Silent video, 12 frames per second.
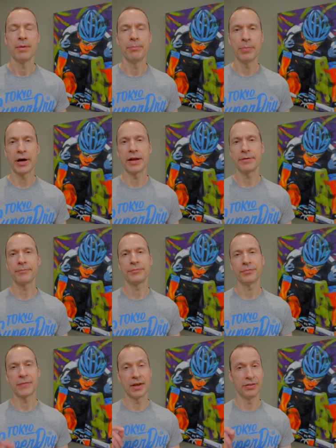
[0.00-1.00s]
But,
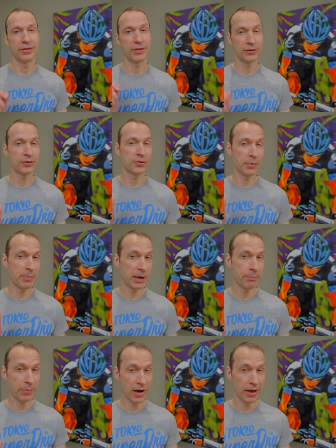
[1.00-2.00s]
and this is a
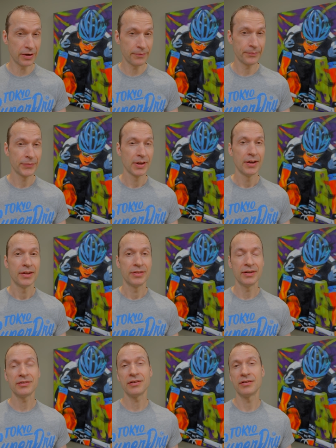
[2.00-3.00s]
big but,
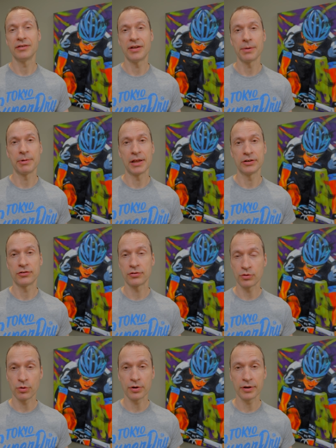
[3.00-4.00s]
this is a double-edged
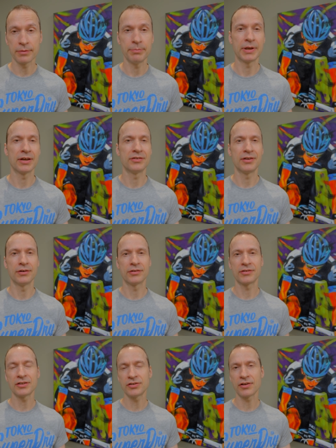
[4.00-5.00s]
sword because there is
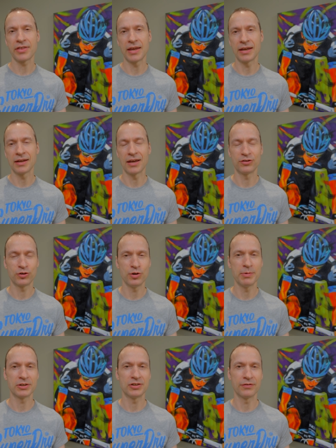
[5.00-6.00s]
such a thing as too
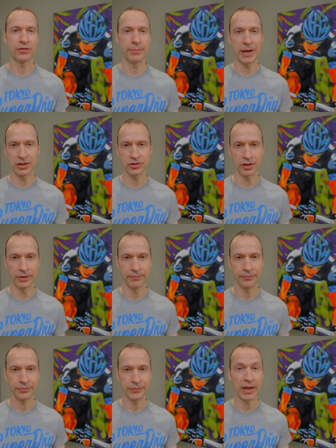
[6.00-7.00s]
much information
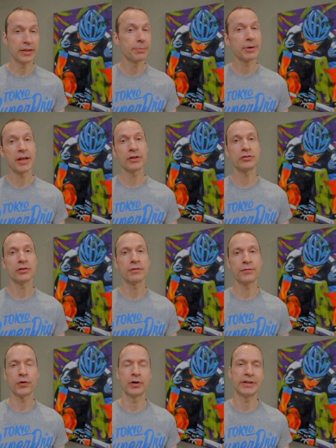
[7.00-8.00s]
and the potential
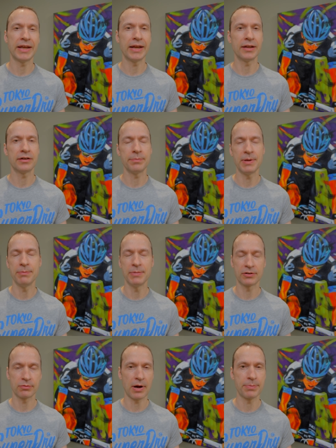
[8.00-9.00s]
for data to be
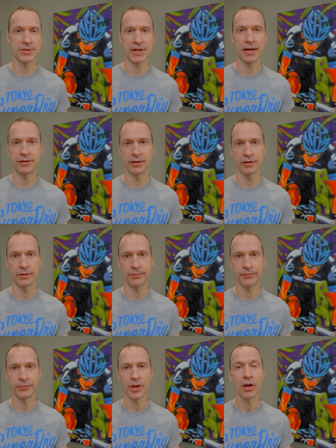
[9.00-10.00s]
misrepresented,
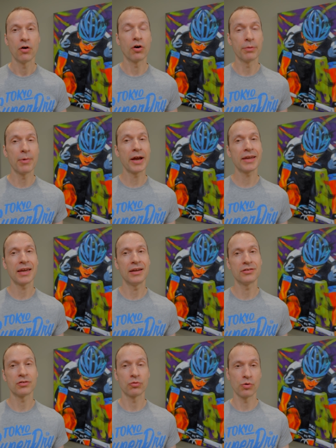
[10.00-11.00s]
or in my
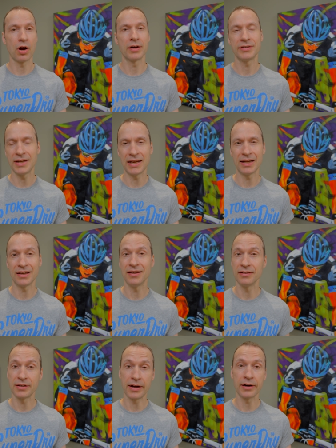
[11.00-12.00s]
case, wrong data
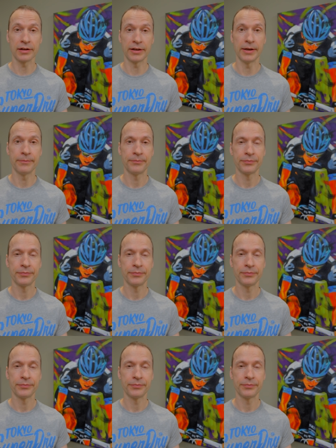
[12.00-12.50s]
entirely.